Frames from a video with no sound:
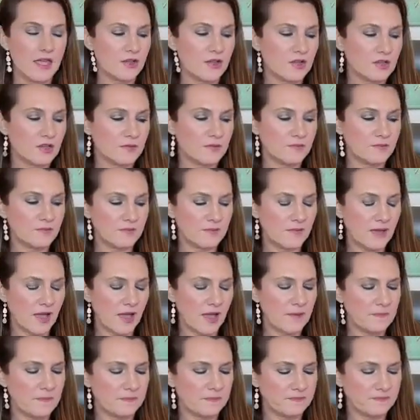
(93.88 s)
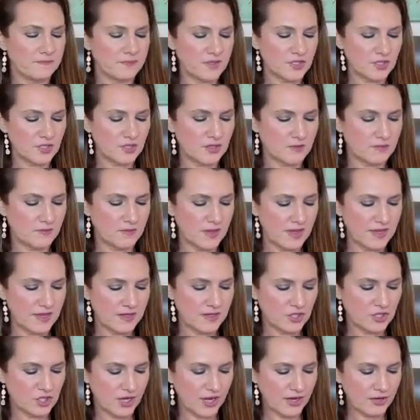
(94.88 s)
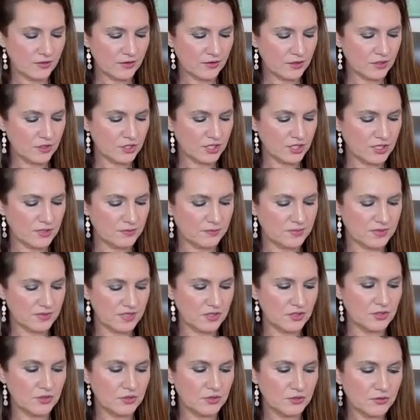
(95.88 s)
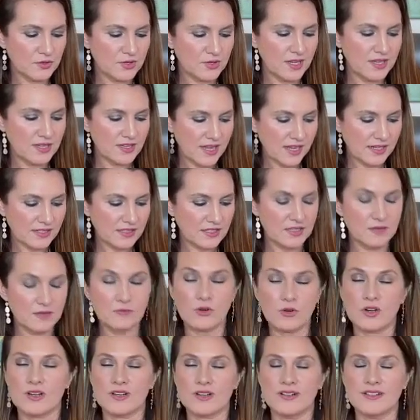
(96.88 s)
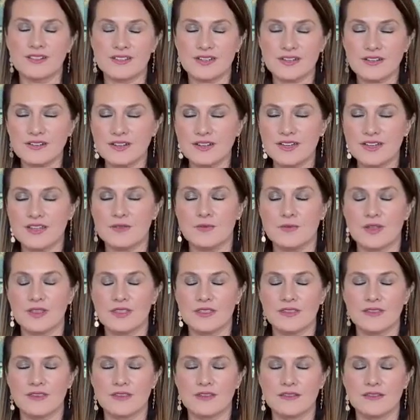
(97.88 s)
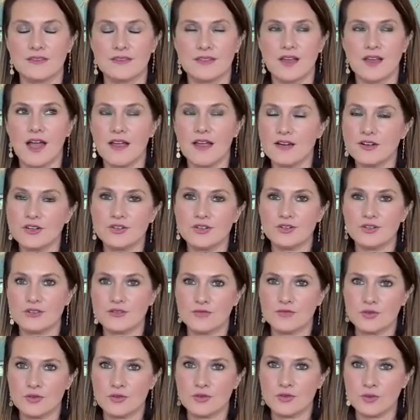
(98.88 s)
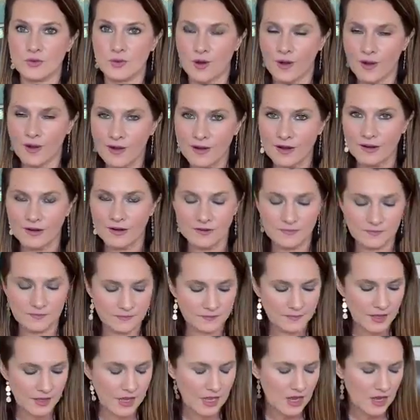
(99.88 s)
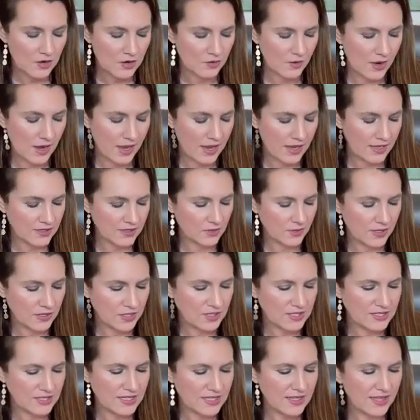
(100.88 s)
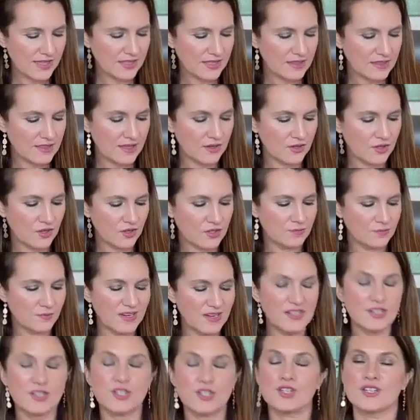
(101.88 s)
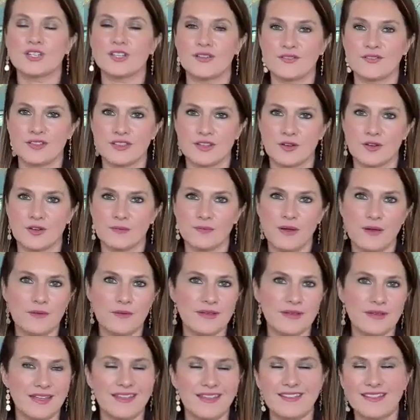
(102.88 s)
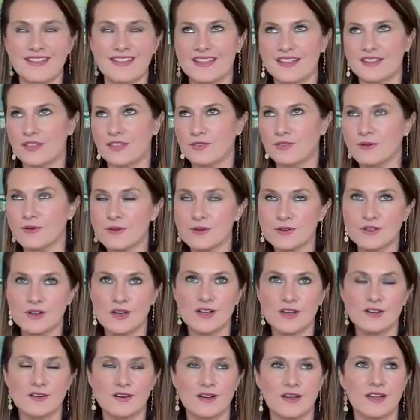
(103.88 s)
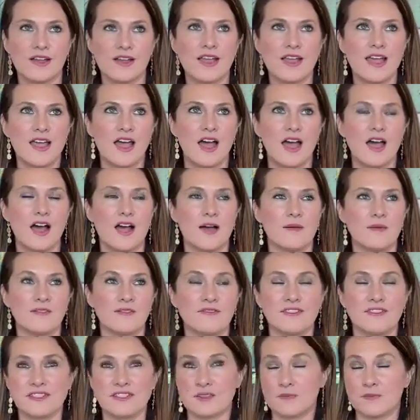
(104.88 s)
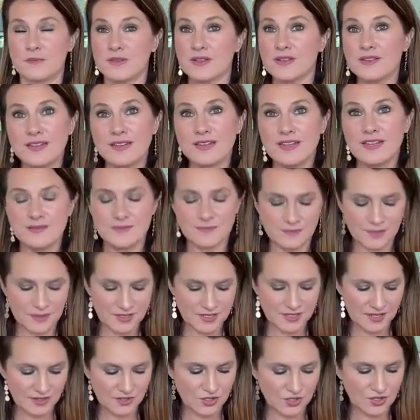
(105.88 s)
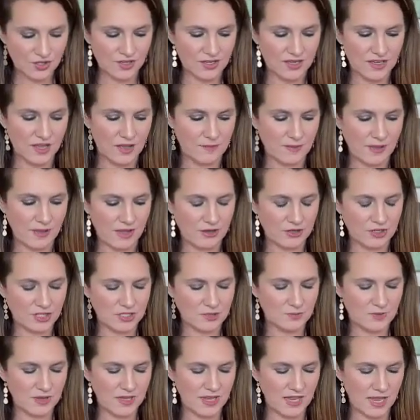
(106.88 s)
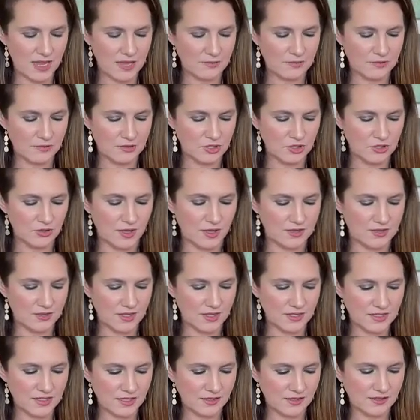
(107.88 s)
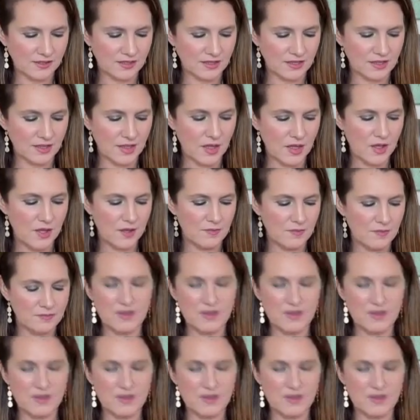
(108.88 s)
It could, in general, just be you connecting more clearly with the higher truth of who you are. Right. And so I just see like that there's been a shift, though, probably a healing in the throat chakra, a visibility potentially about just being able to authentically